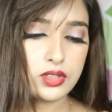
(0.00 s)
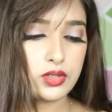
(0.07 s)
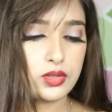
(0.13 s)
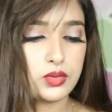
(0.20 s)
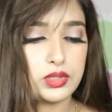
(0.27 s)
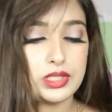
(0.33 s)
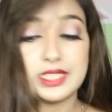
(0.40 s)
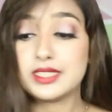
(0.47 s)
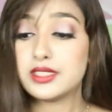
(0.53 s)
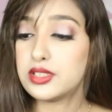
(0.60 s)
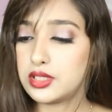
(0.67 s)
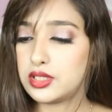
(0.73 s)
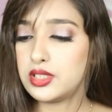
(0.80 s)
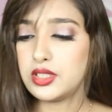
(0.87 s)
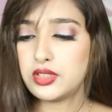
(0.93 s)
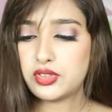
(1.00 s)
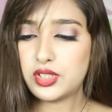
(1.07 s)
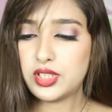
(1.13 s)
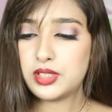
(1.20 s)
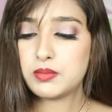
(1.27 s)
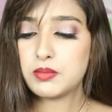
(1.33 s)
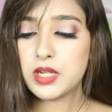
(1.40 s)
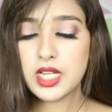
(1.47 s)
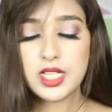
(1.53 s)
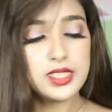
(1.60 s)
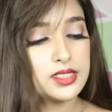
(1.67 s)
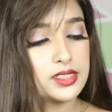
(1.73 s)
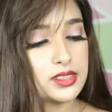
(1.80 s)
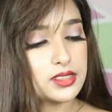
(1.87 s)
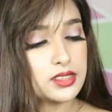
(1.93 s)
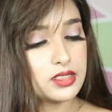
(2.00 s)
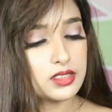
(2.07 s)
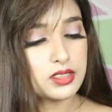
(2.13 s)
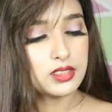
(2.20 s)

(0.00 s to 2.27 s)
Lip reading: only 3 sheet masks.